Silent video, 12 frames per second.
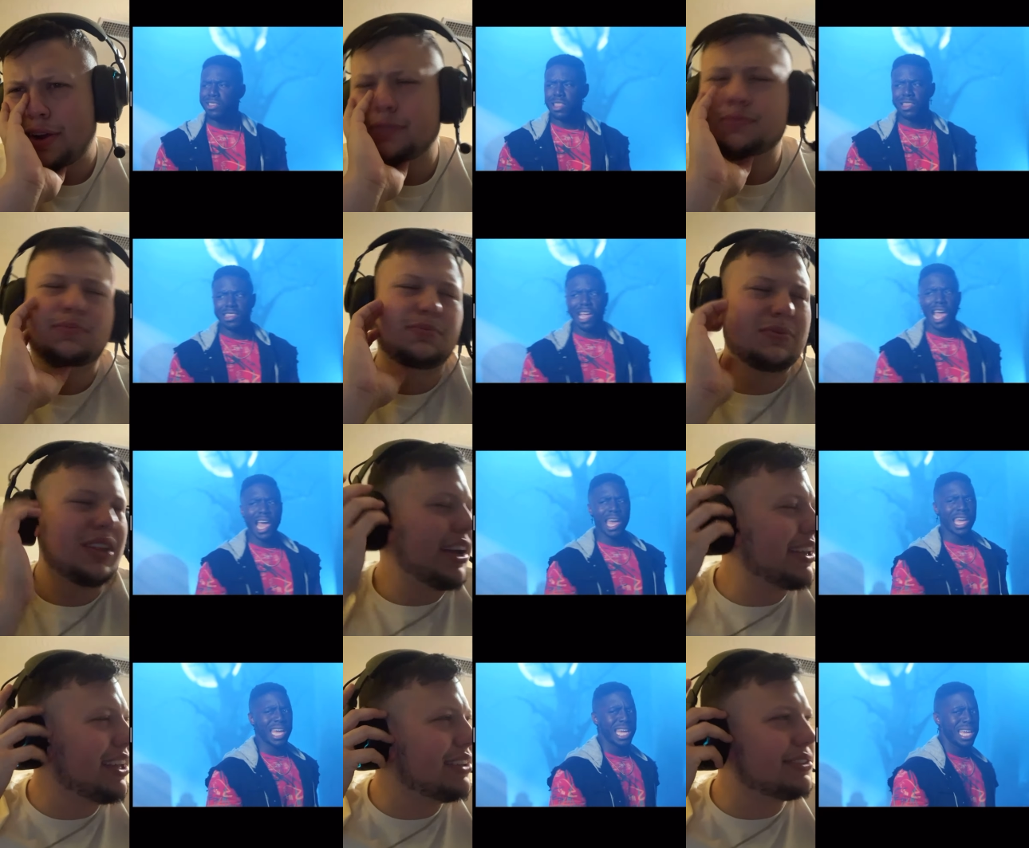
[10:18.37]
Speaker 1: is the
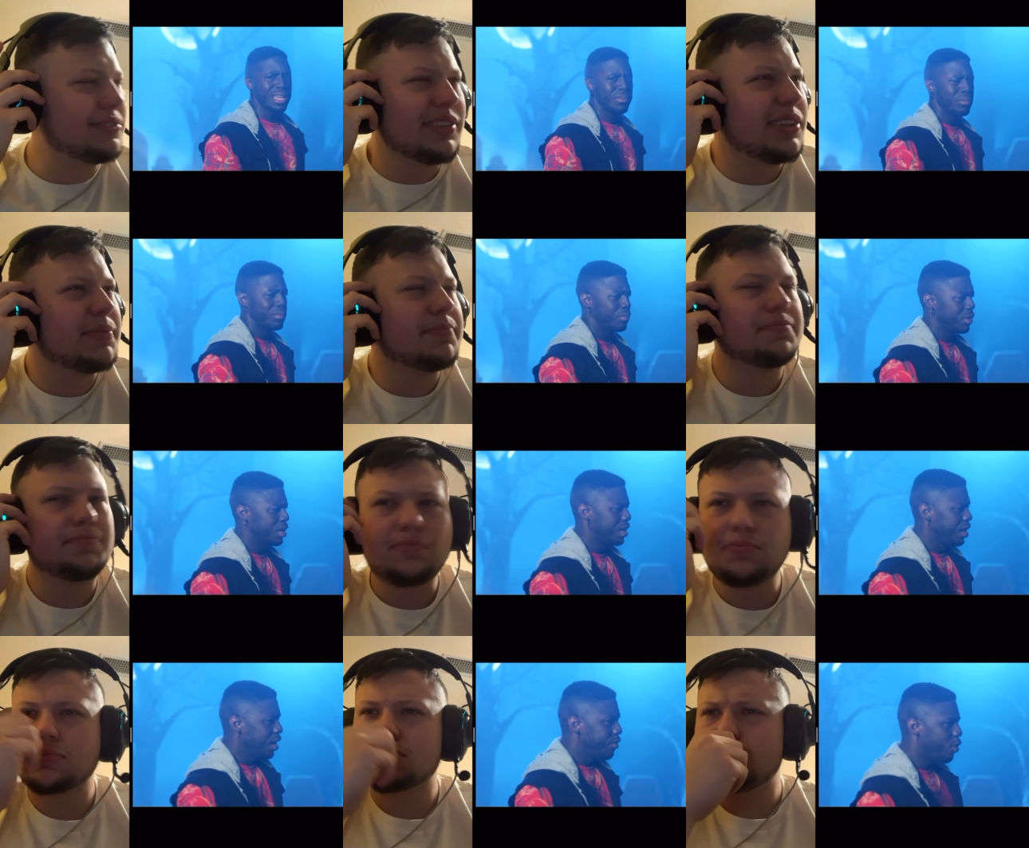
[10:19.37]
time
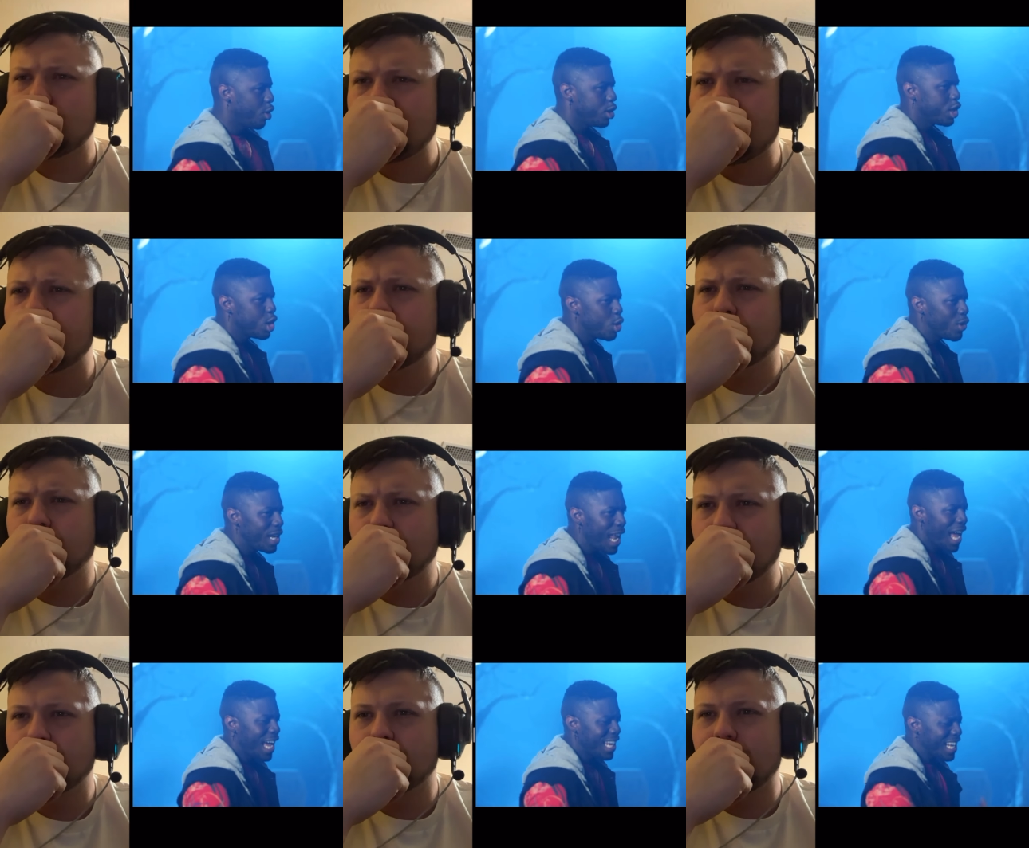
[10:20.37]
for you and
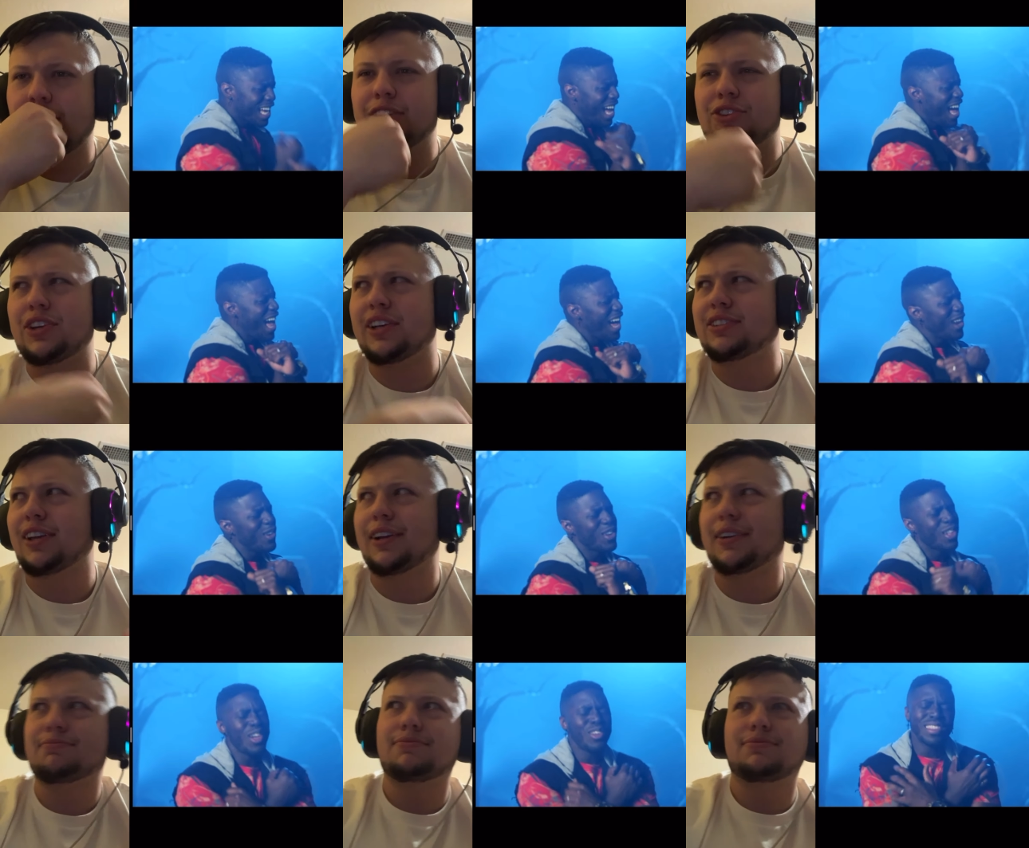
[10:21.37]
I to cuddle
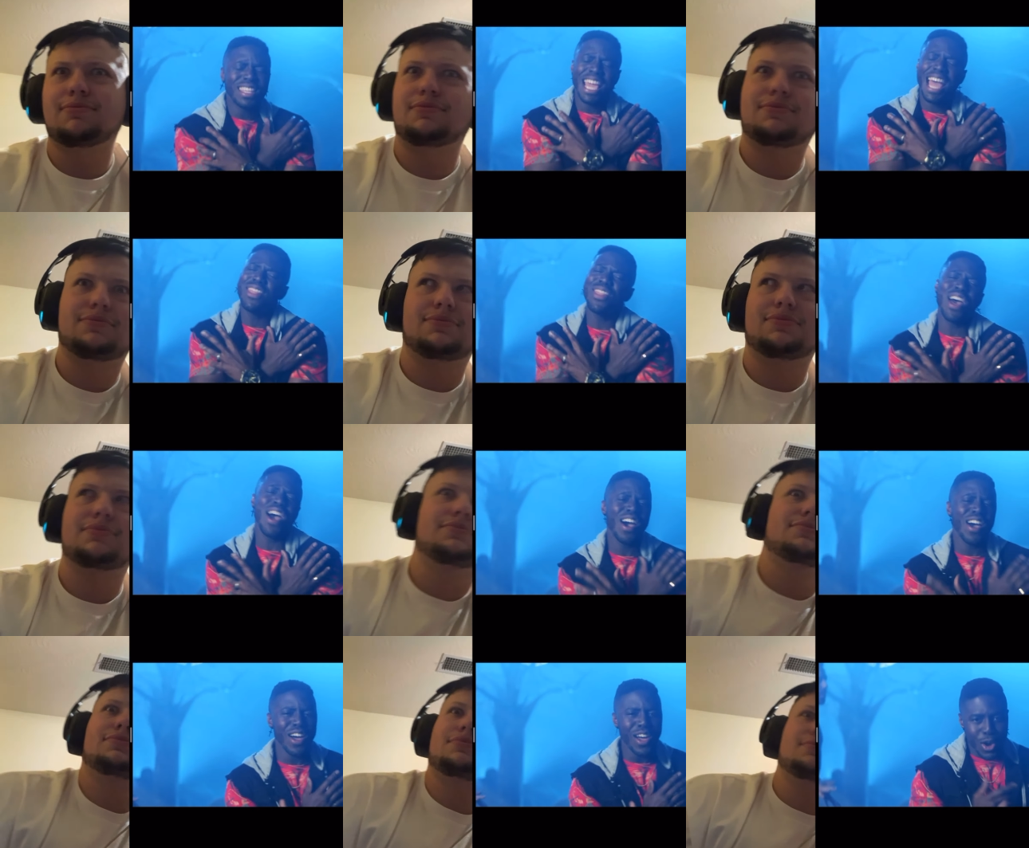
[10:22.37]
close together.
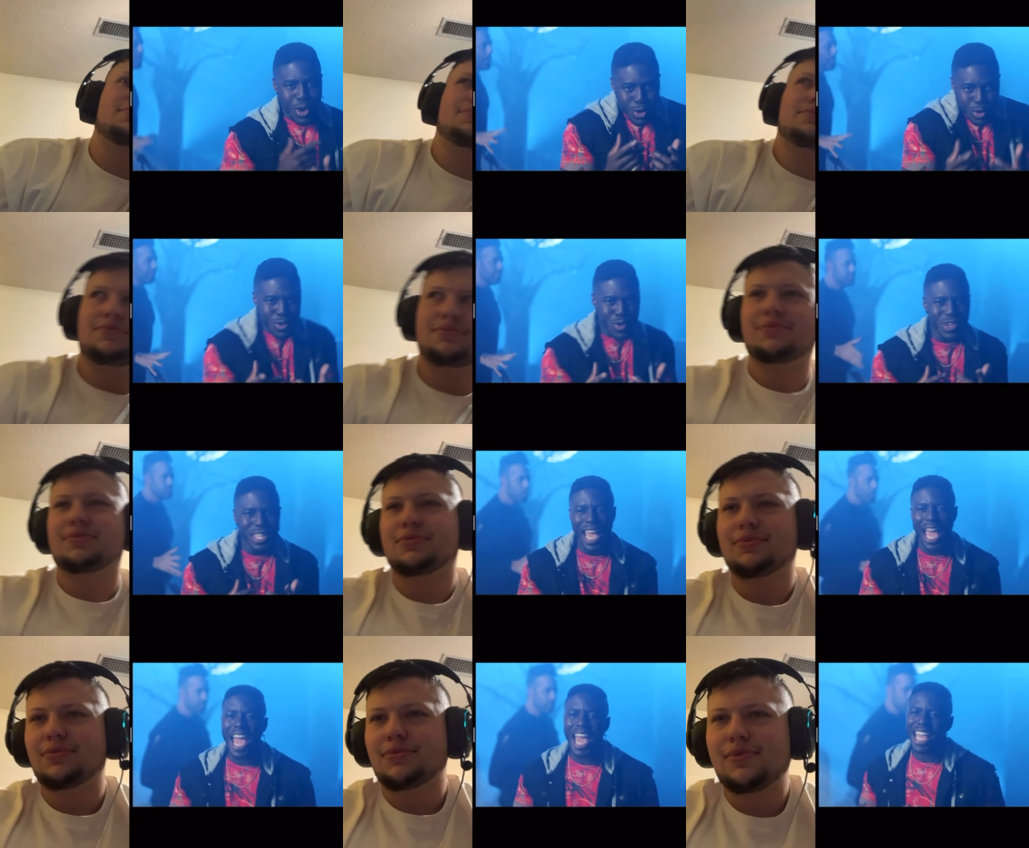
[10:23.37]
Ooh,
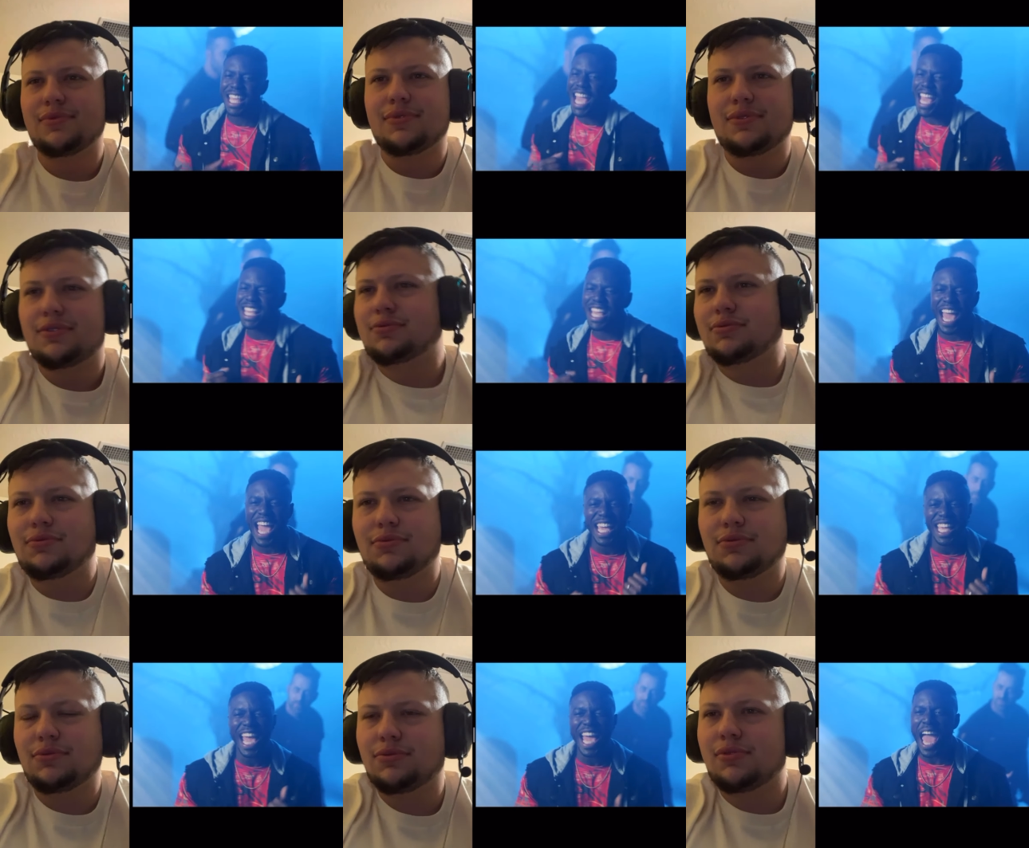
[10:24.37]
yeah, yeah, yeah,
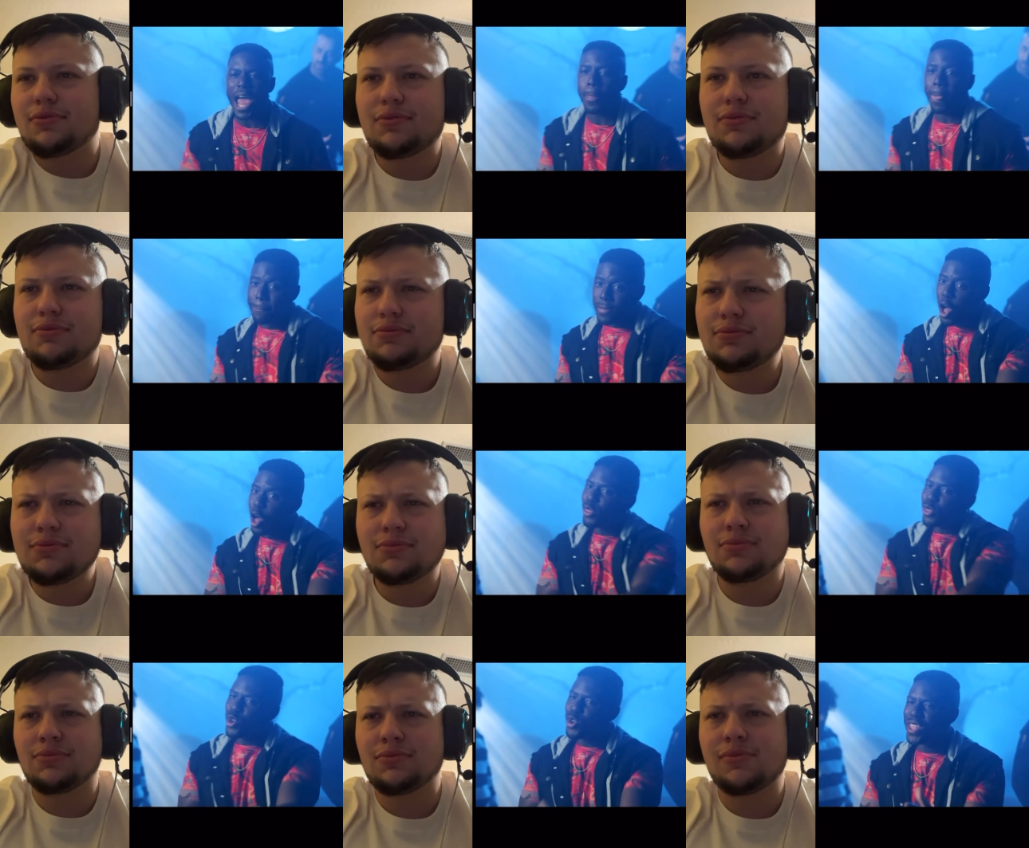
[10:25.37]
yeah. All through